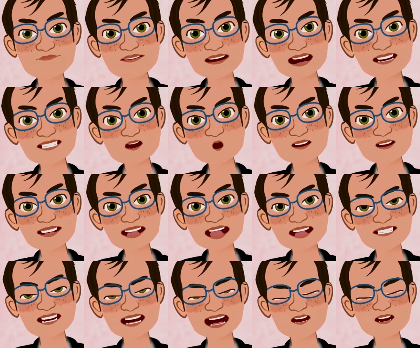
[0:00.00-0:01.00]
I
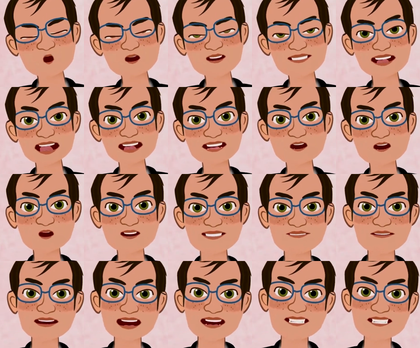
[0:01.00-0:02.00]
suspected you'd try something
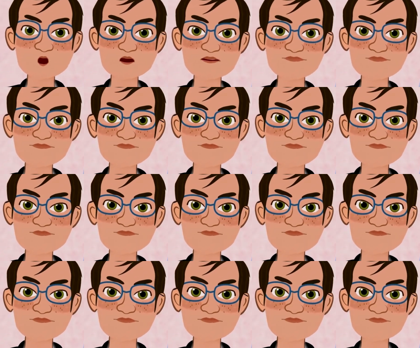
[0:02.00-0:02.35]
like this.